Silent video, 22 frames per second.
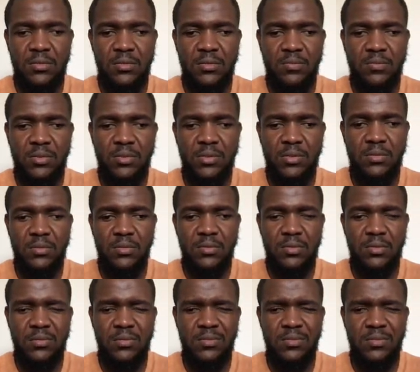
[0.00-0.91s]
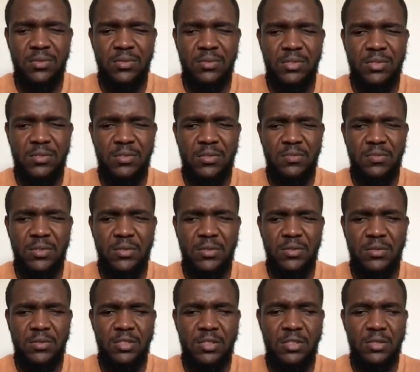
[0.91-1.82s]
Use the below comment
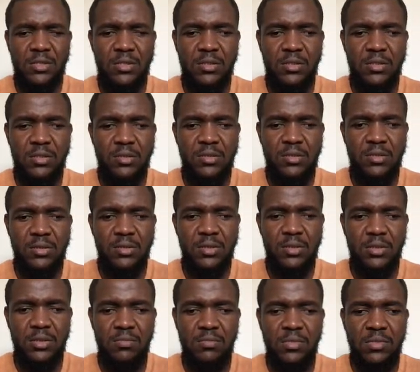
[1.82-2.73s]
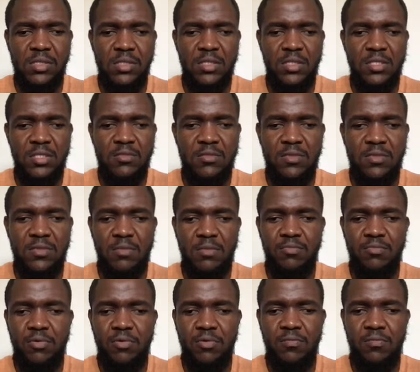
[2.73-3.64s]
to check image list via
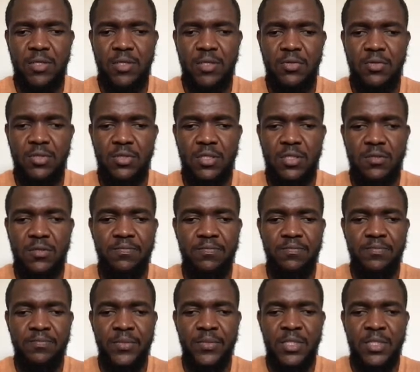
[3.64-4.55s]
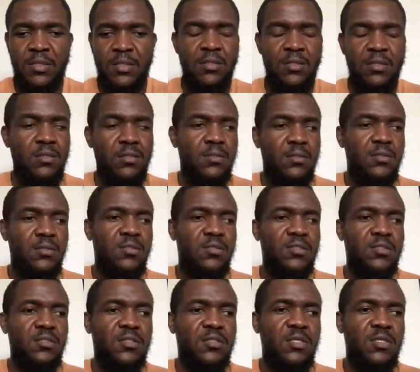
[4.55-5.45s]
Pacman. Okay,
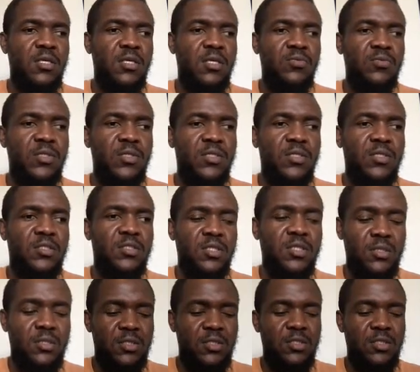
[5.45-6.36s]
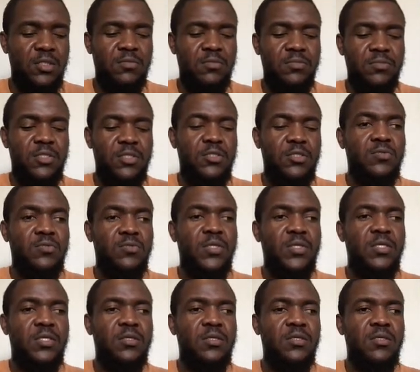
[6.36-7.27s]
this is how we can check the image
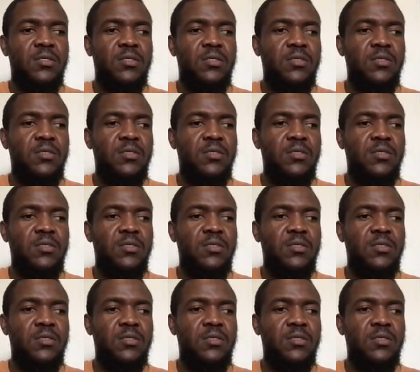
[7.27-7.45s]
right here.